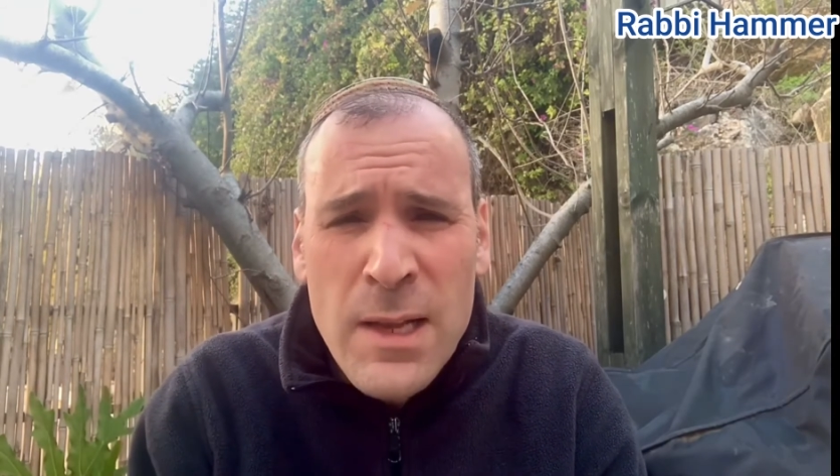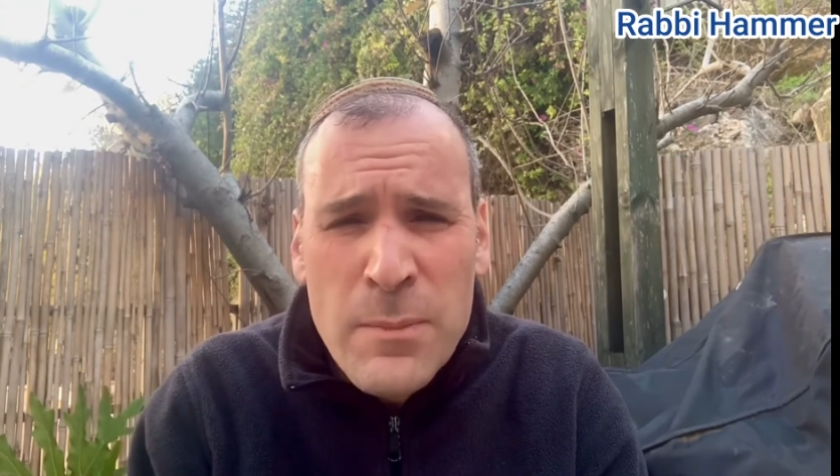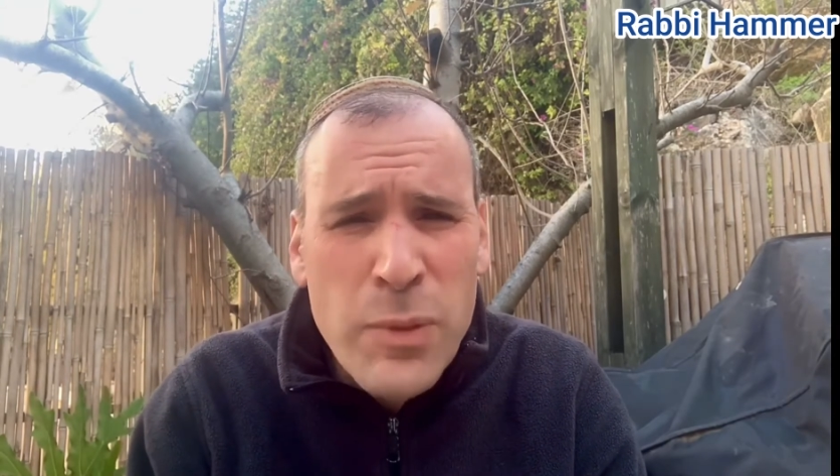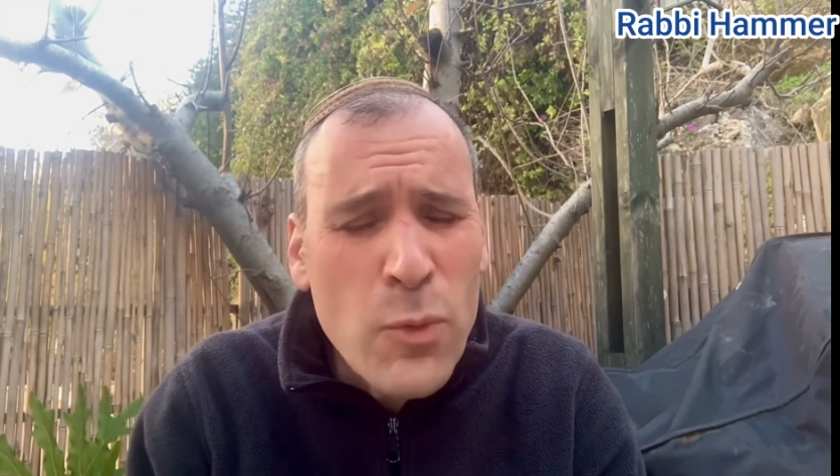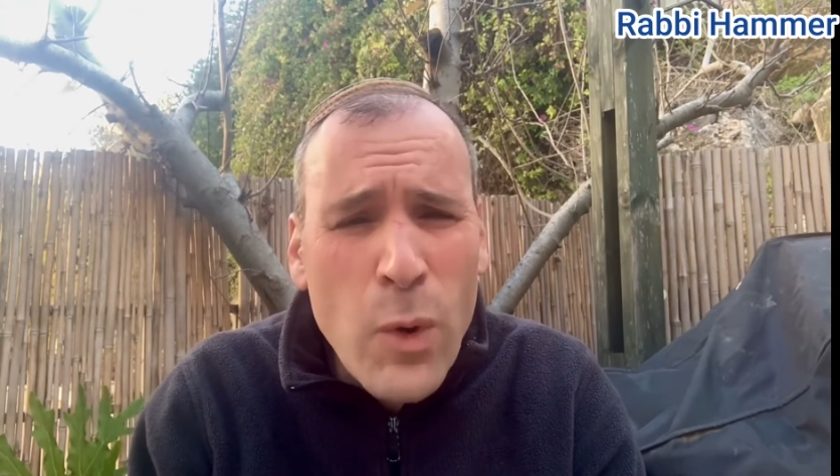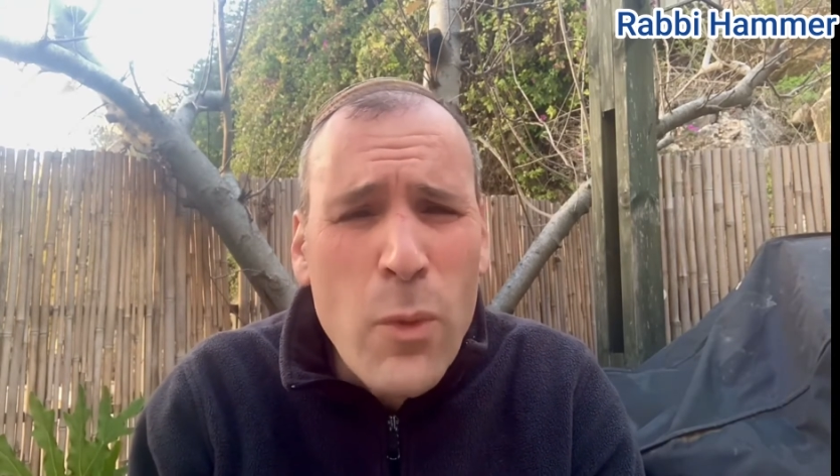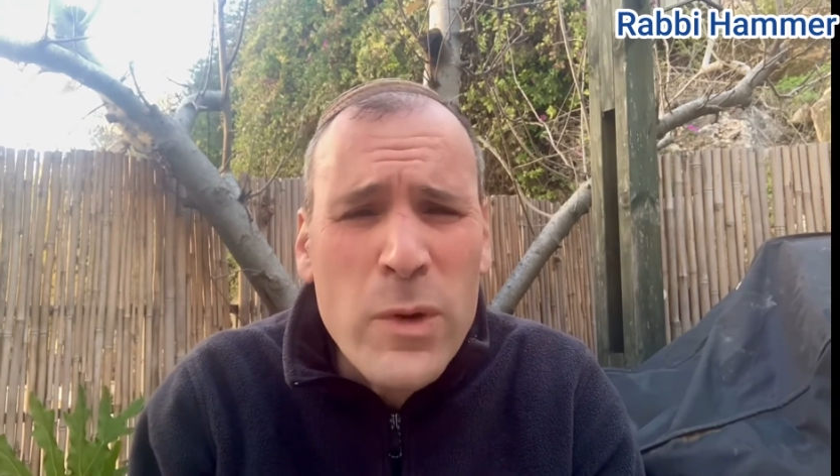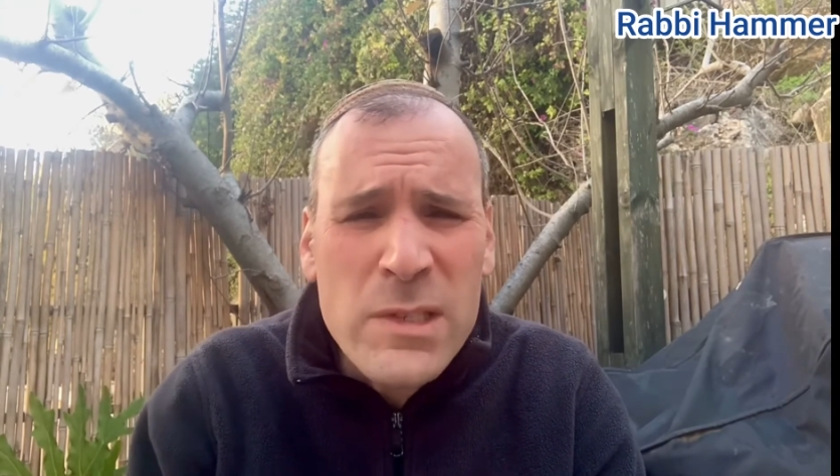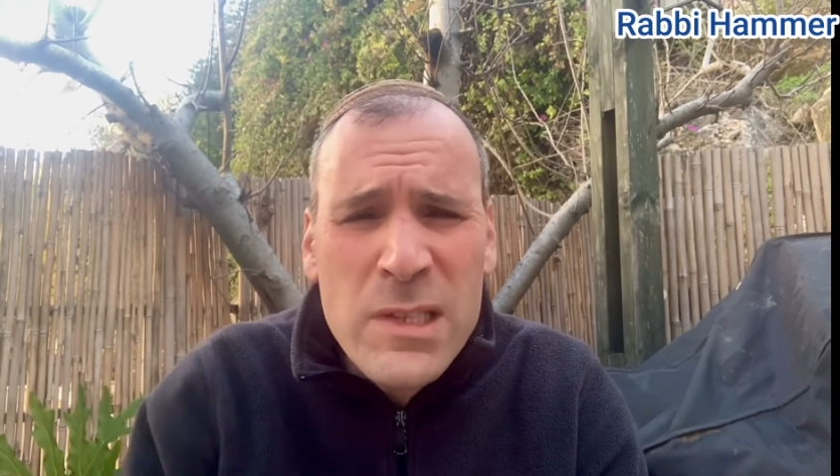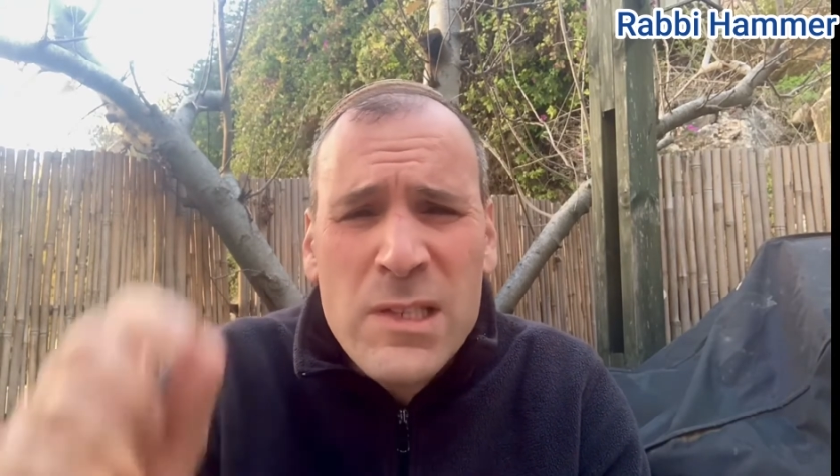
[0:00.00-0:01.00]
But what
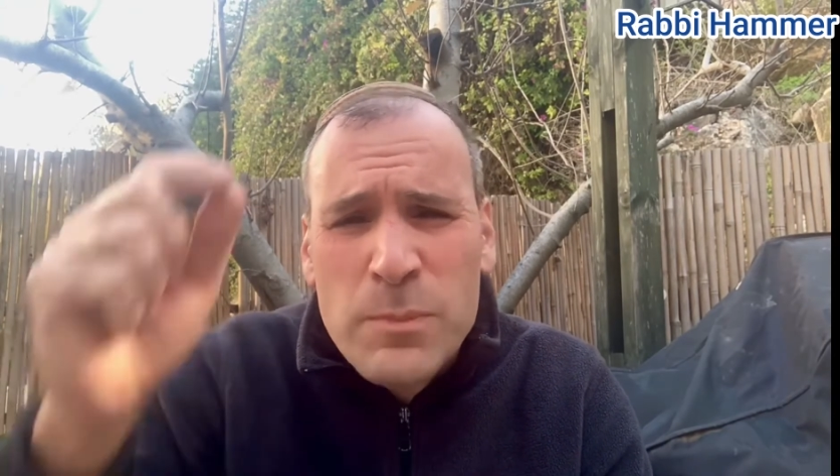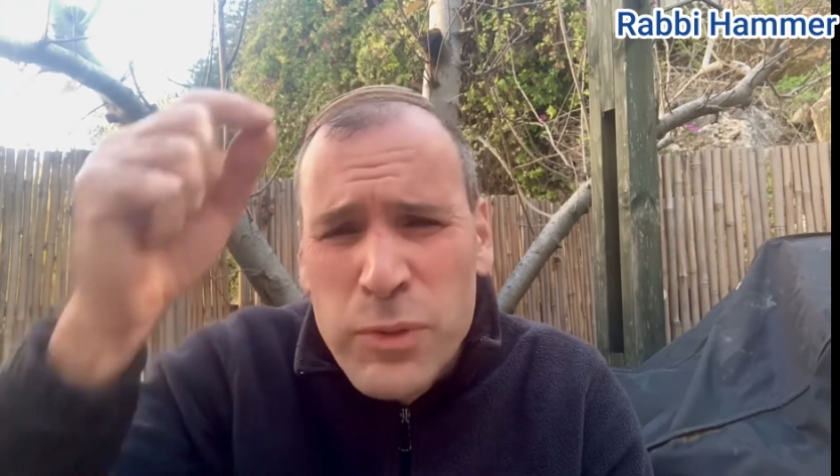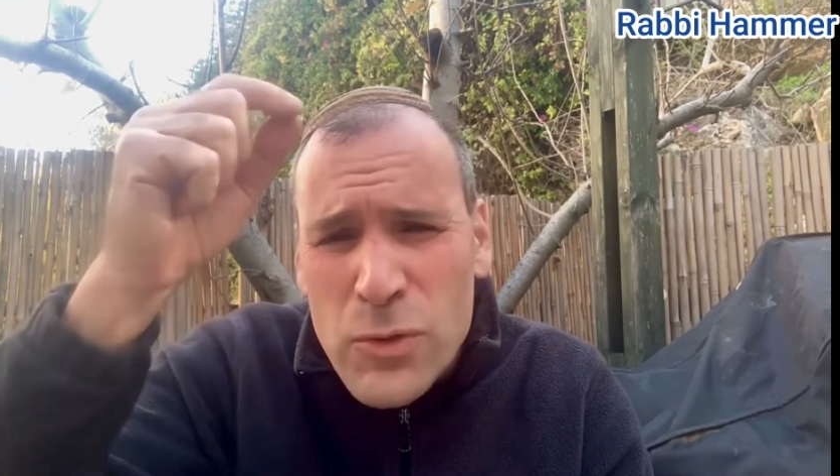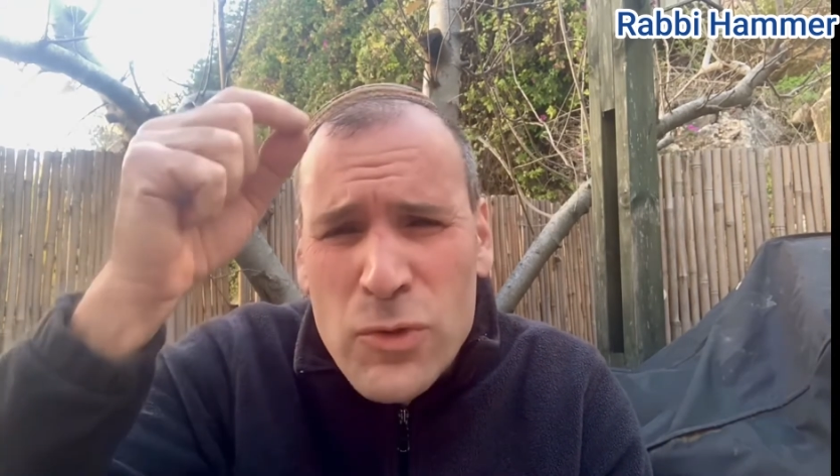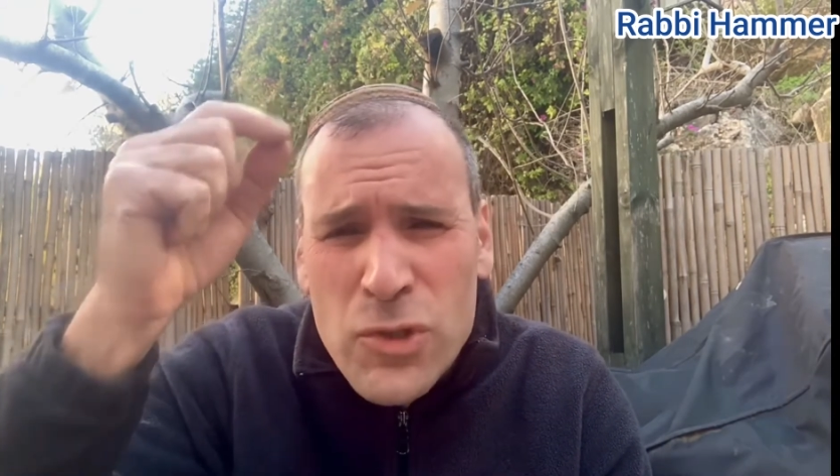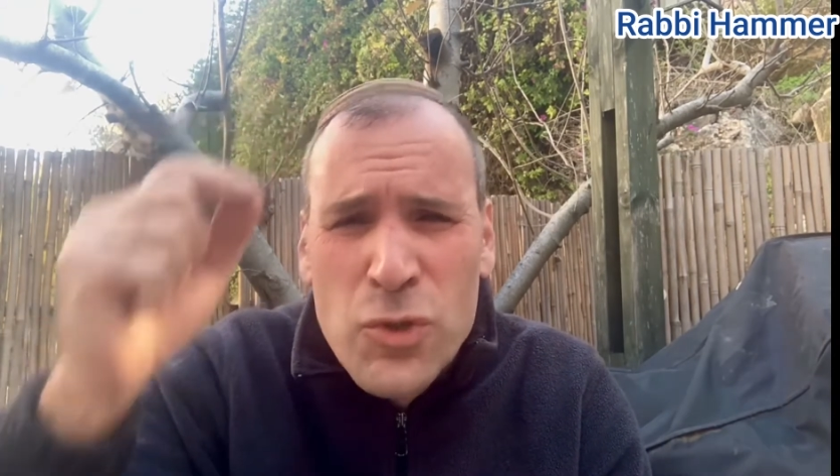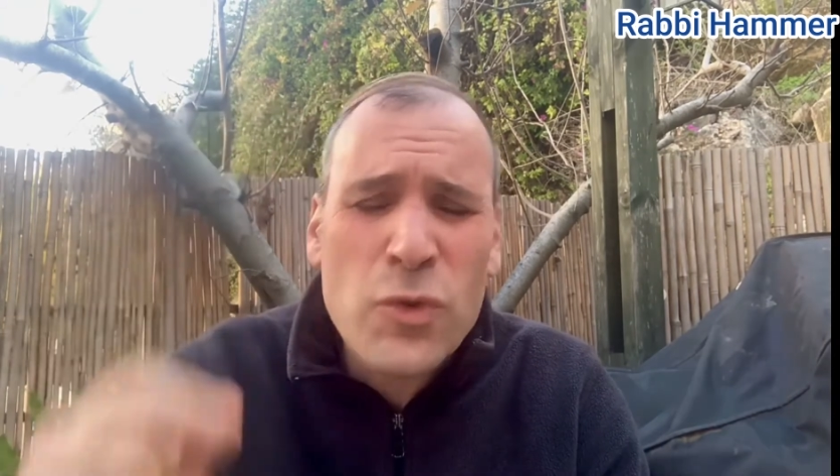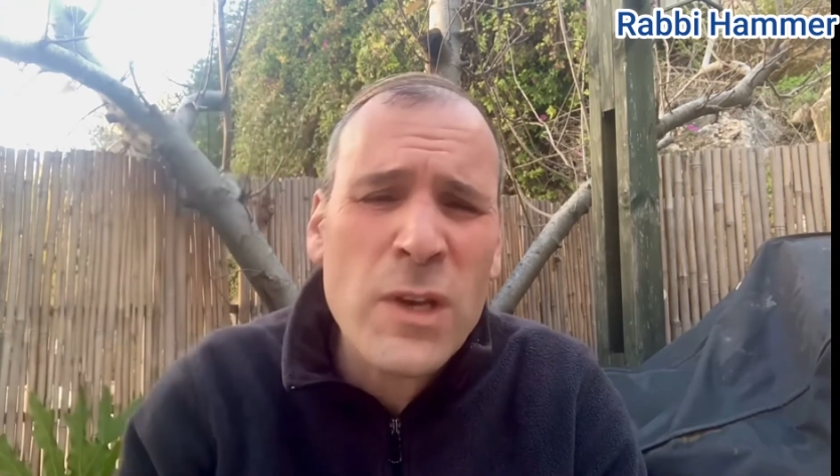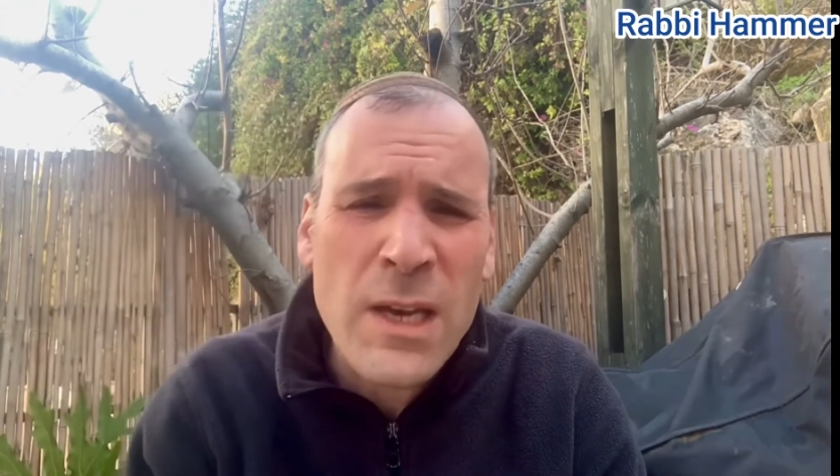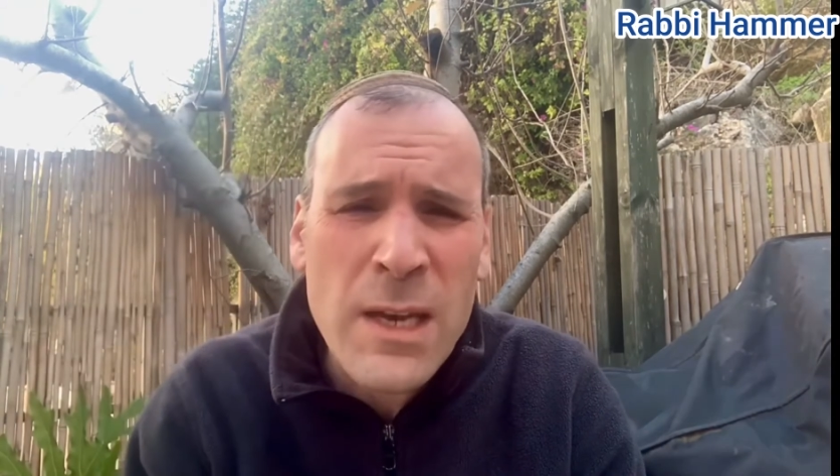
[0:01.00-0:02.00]
was this blue
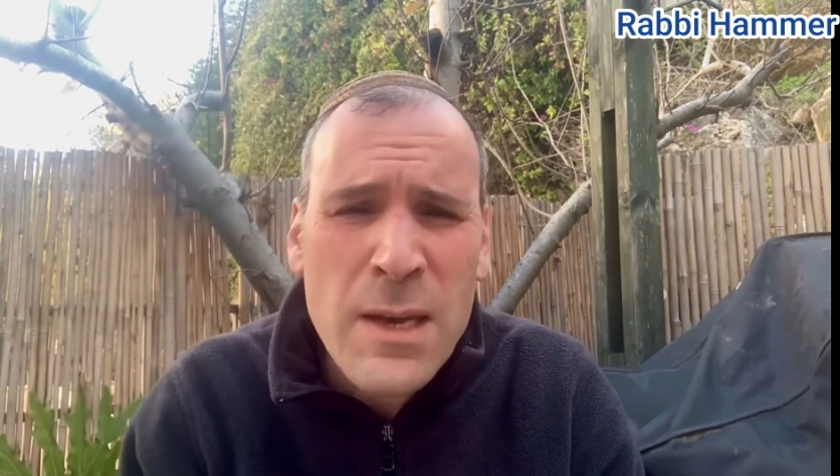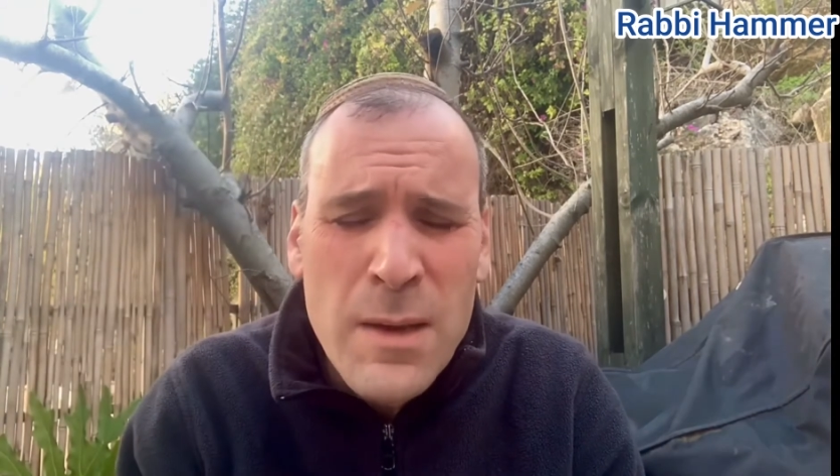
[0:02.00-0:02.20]
string